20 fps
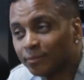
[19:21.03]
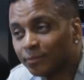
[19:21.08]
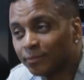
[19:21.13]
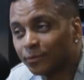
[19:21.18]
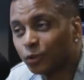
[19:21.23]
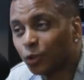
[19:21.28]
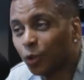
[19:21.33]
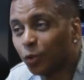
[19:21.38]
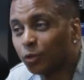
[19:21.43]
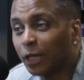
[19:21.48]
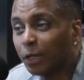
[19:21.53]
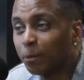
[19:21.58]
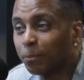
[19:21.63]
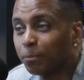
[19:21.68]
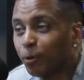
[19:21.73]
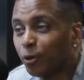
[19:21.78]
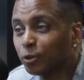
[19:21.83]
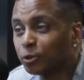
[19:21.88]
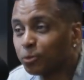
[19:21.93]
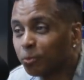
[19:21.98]
so like
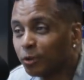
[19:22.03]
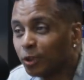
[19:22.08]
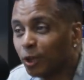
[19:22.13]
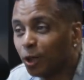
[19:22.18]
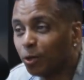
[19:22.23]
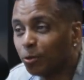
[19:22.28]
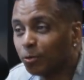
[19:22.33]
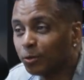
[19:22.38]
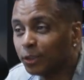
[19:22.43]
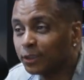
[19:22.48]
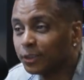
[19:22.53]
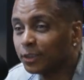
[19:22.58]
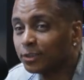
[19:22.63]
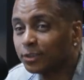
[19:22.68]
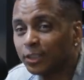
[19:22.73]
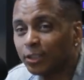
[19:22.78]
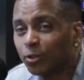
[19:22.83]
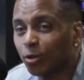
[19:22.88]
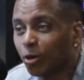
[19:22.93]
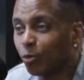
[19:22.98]
Post Malone, is he a
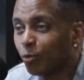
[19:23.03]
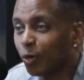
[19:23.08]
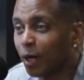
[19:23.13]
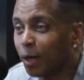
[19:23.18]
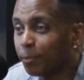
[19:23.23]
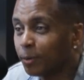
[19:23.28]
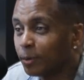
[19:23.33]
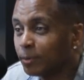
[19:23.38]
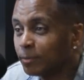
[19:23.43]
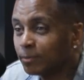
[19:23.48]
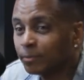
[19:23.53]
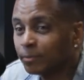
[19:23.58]
singer or rapper?